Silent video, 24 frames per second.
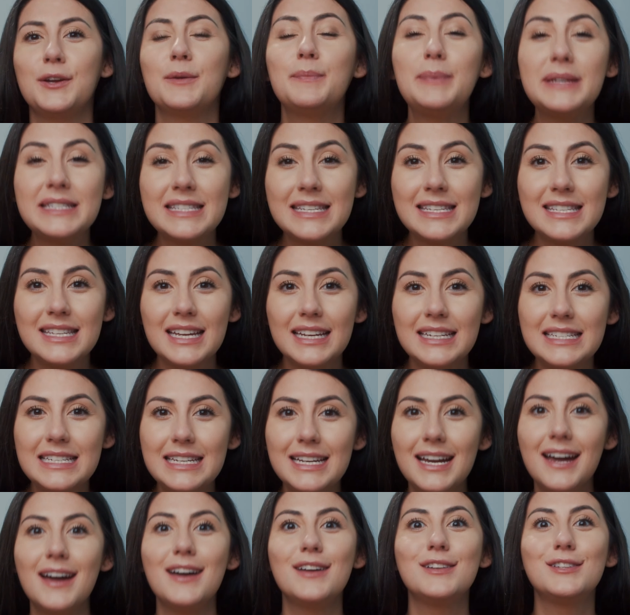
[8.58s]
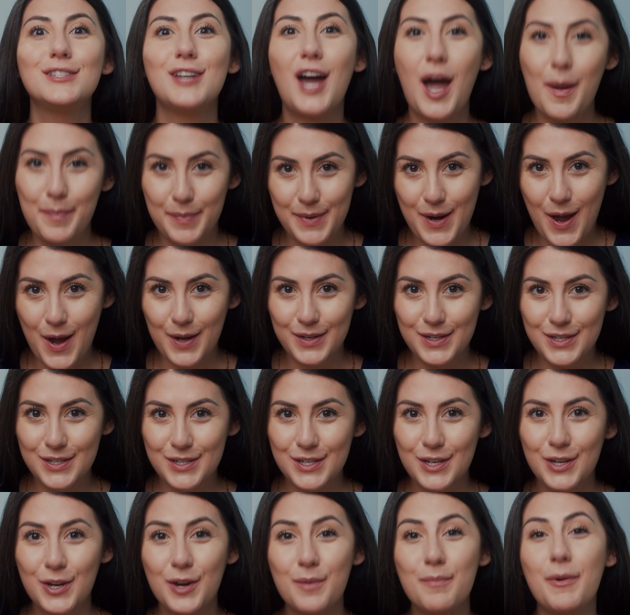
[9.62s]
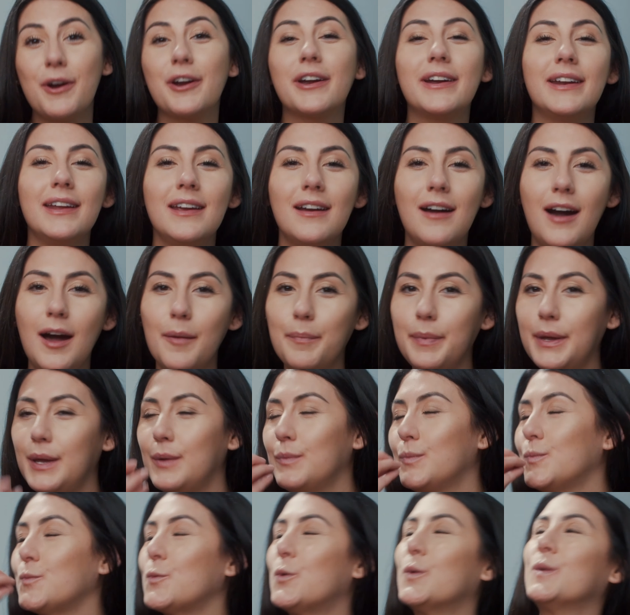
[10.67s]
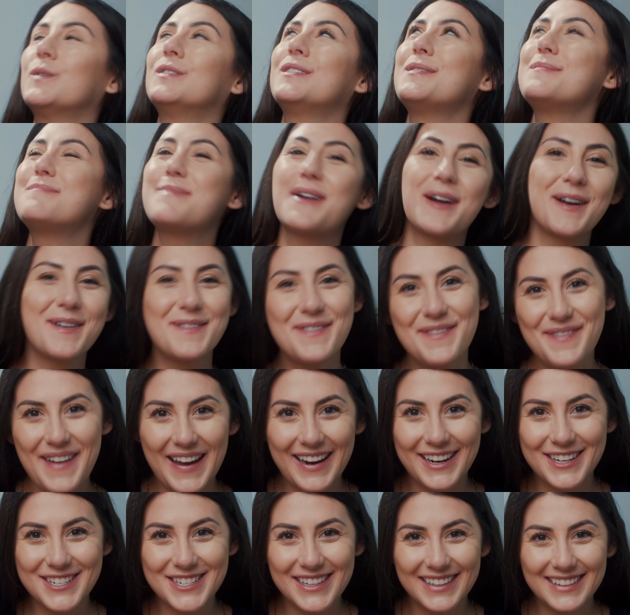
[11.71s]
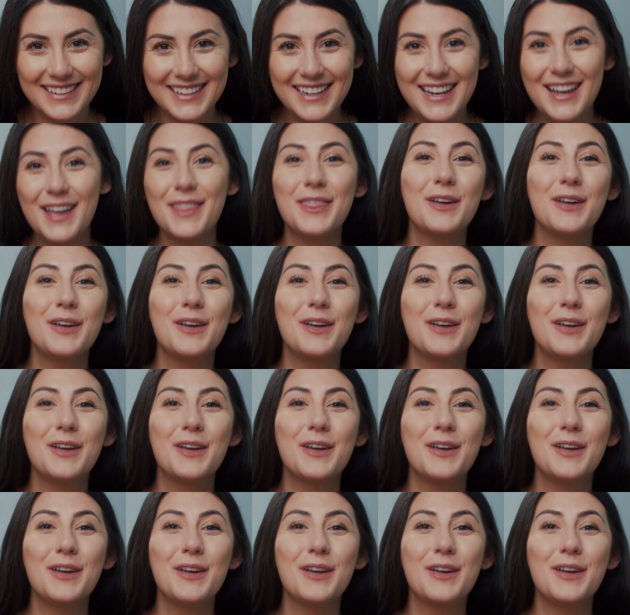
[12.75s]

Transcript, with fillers: Your business idea, top-notch. Your marketing copy, perfection.